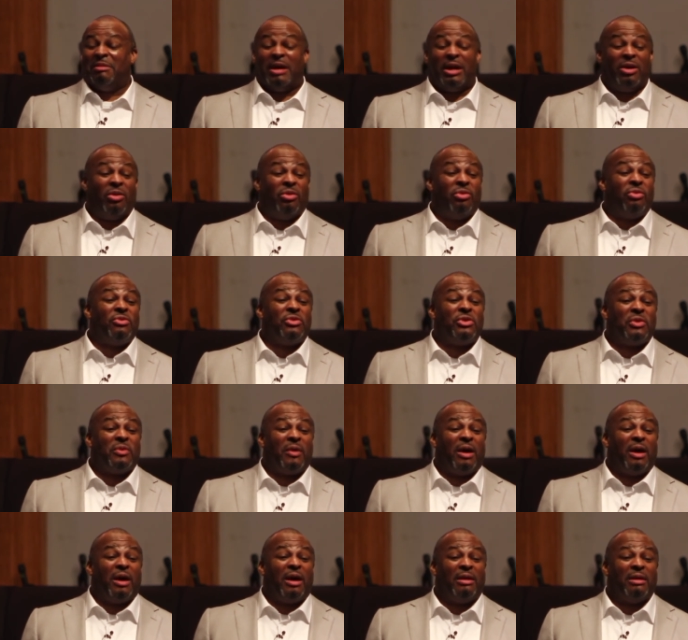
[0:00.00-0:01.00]
matter who
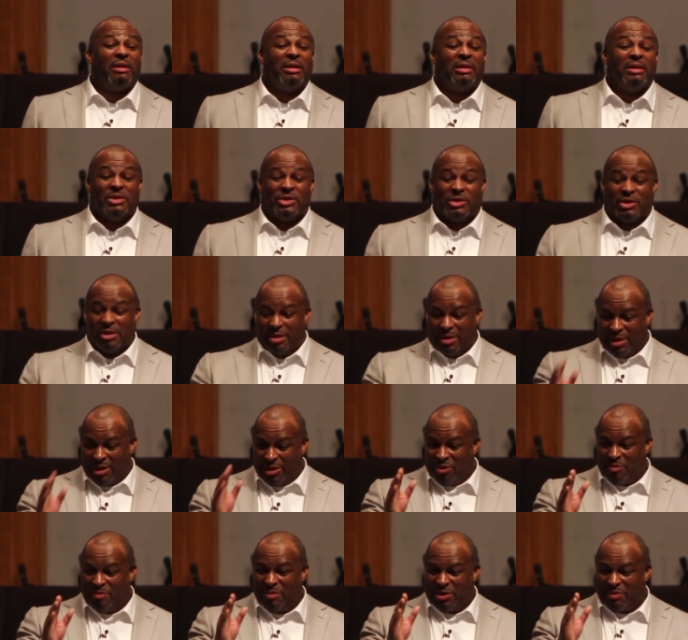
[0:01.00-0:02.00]
you are, it's going to
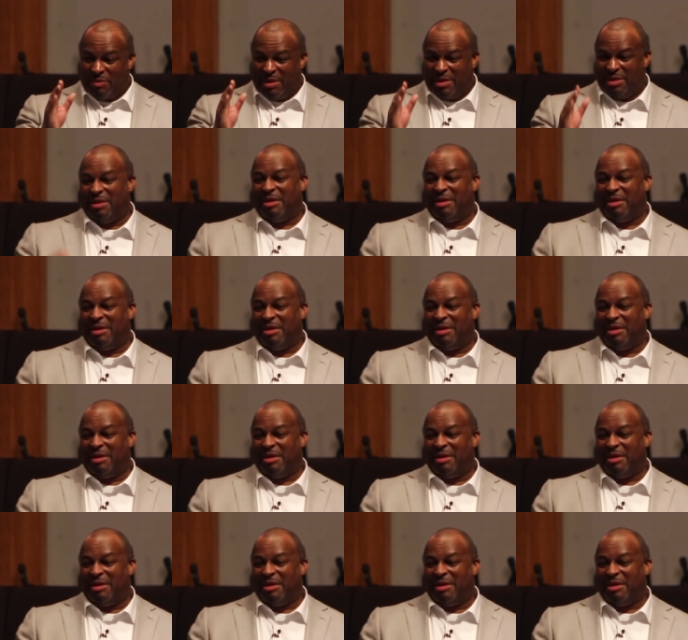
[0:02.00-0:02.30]
hit you between